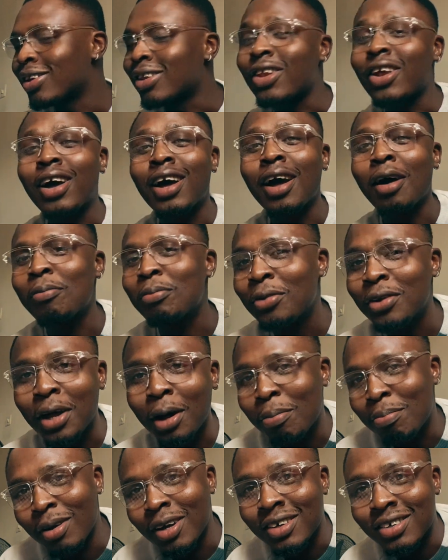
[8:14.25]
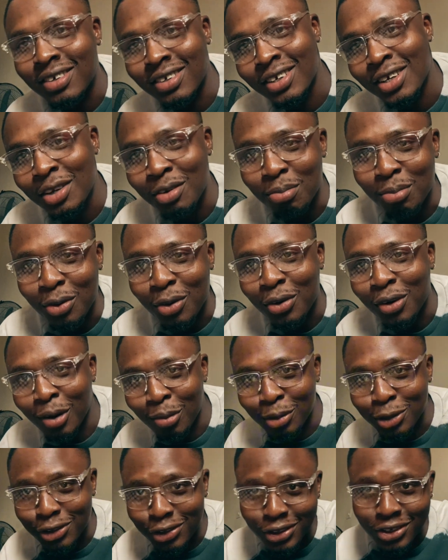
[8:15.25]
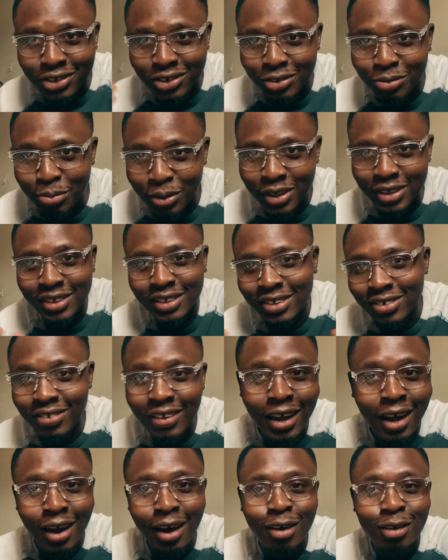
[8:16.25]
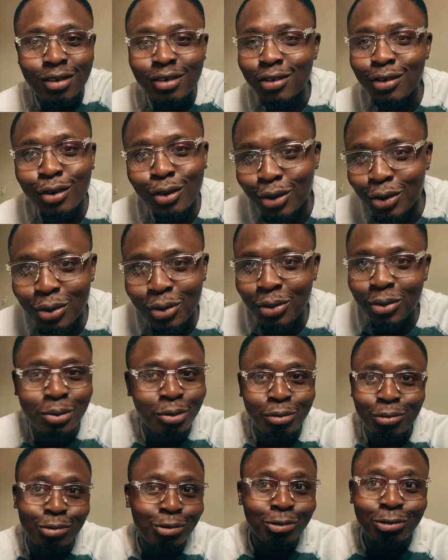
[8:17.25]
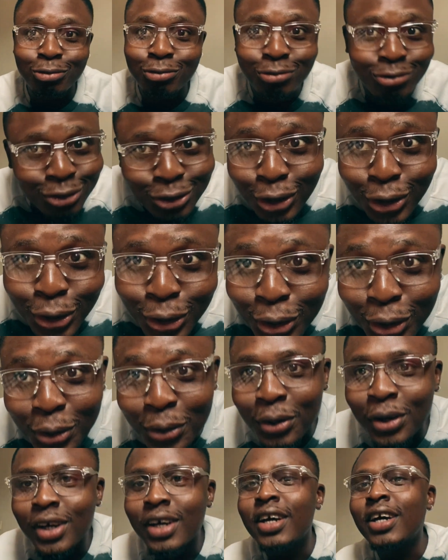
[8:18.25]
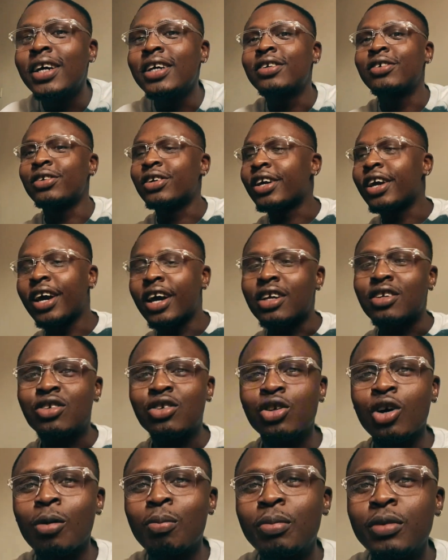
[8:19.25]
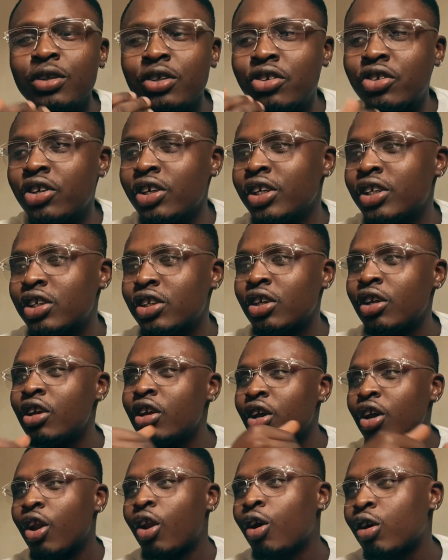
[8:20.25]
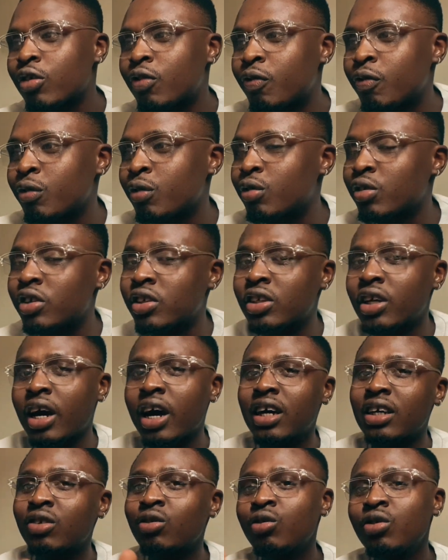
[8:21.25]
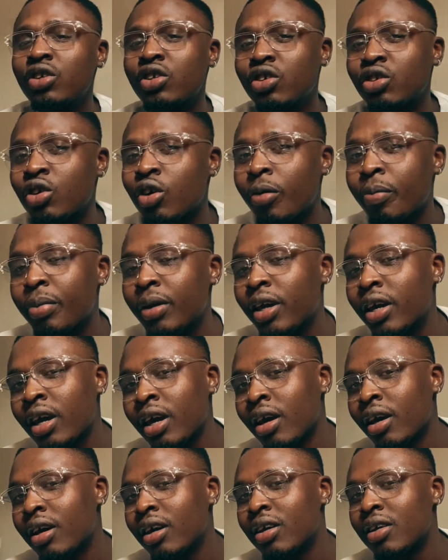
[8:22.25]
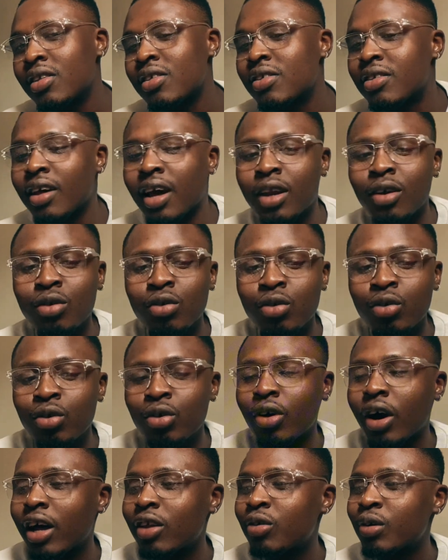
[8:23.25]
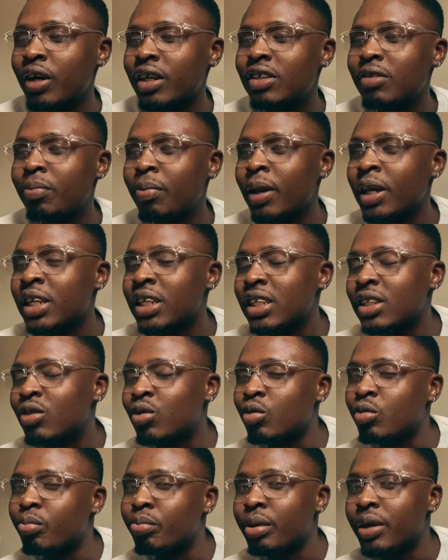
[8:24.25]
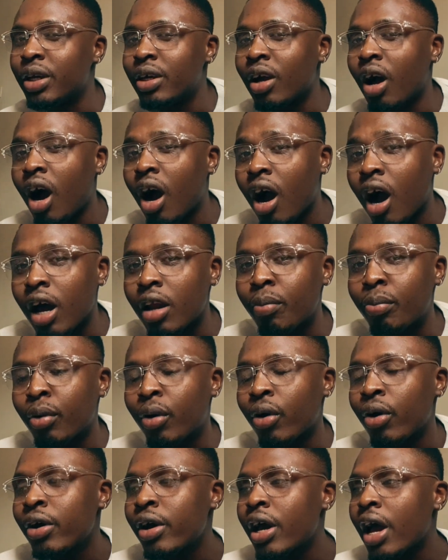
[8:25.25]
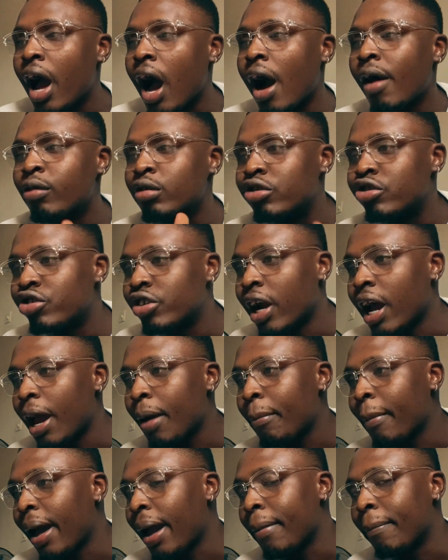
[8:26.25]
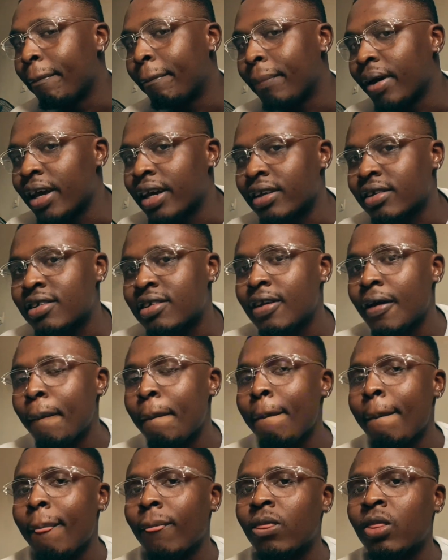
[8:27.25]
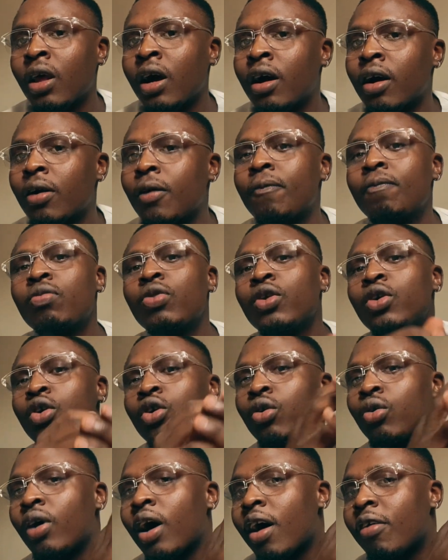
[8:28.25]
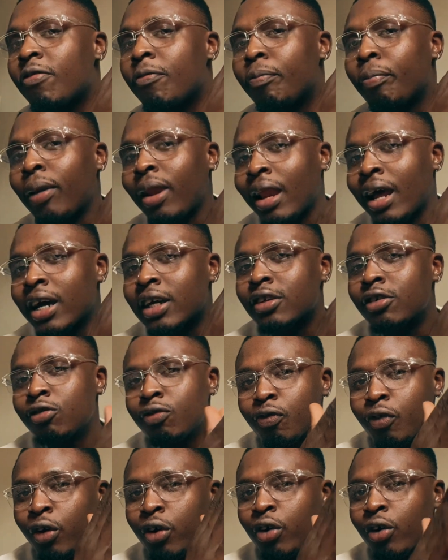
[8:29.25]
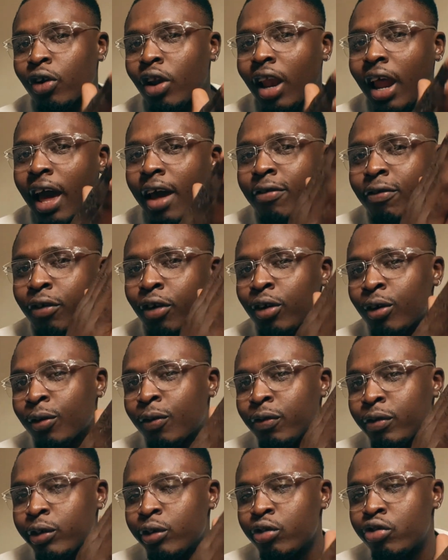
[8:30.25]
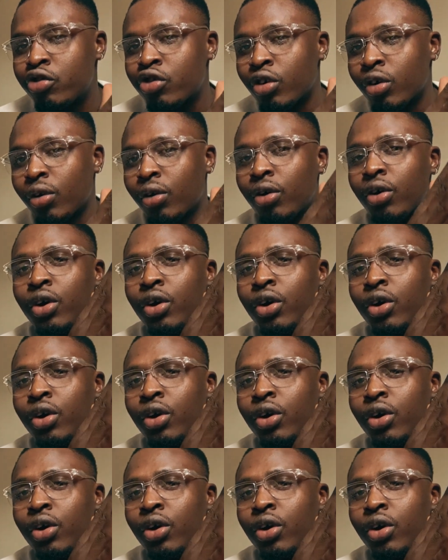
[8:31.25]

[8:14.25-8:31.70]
Nah, I'm not that person anymore. I'm a changed person now. So yeah, stop chasing lustful desires. No, this topic, I don't know how to explain it, would be hard, but I will try my best. Now, you have plans for your life, for your future.